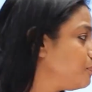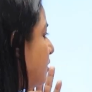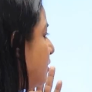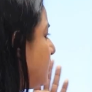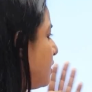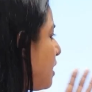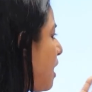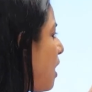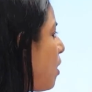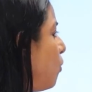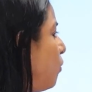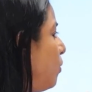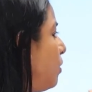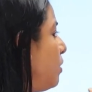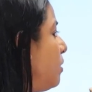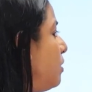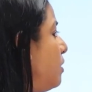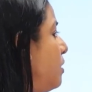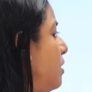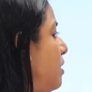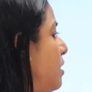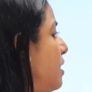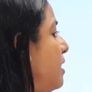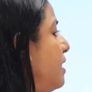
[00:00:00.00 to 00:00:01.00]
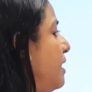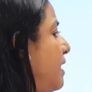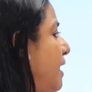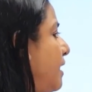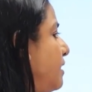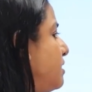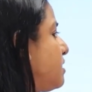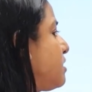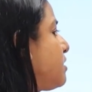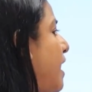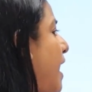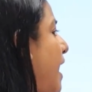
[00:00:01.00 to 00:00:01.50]
Now,
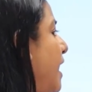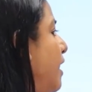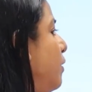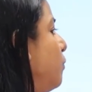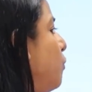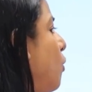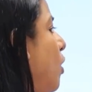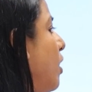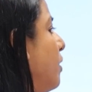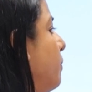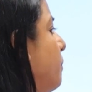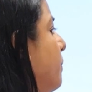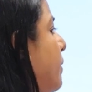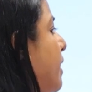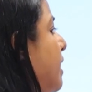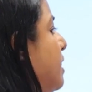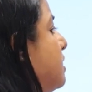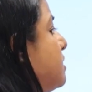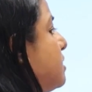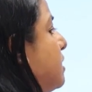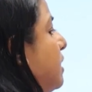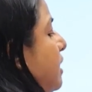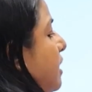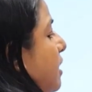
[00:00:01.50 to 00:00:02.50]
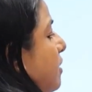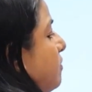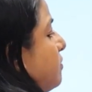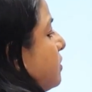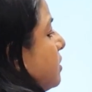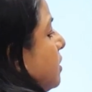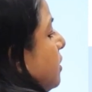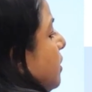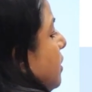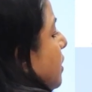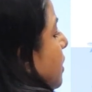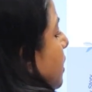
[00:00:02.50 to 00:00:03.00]
let's write what makes the leaves
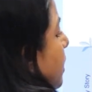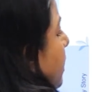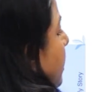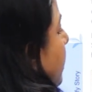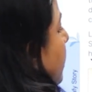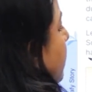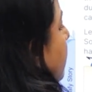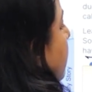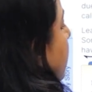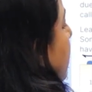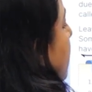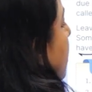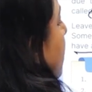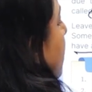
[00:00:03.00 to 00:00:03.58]
green.